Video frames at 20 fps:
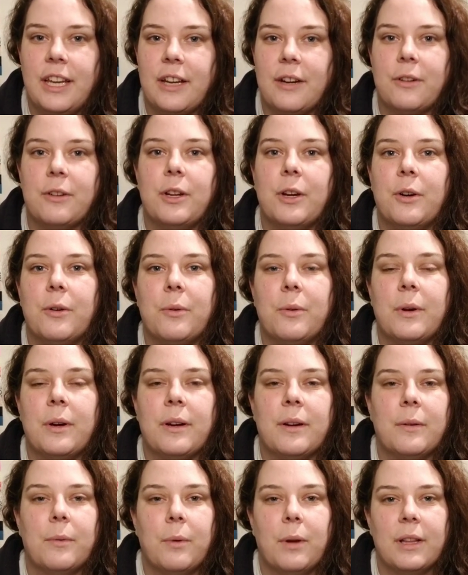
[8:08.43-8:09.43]
I don't know
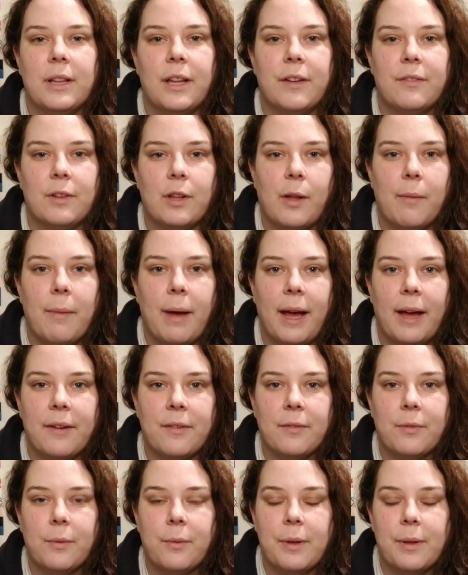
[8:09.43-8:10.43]
what level I'm at
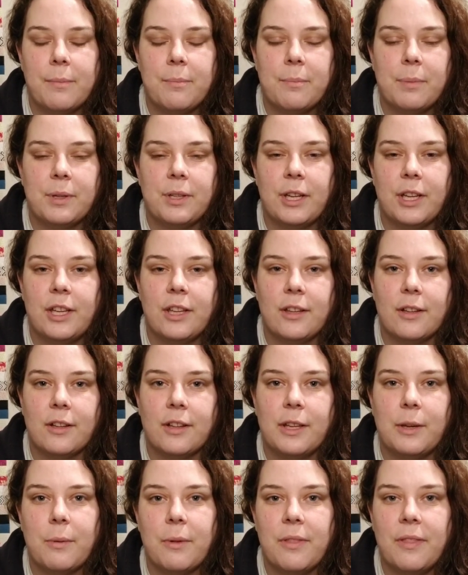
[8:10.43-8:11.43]

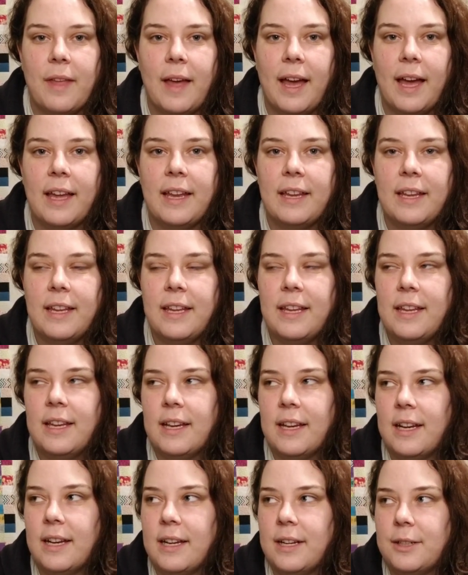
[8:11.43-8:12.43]
particularly with that.
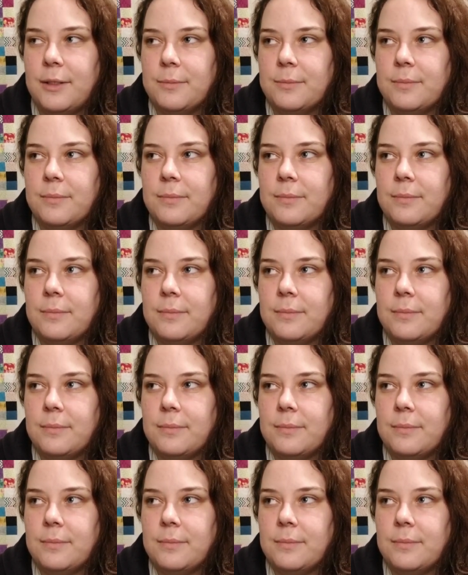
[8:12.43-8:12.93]
Um,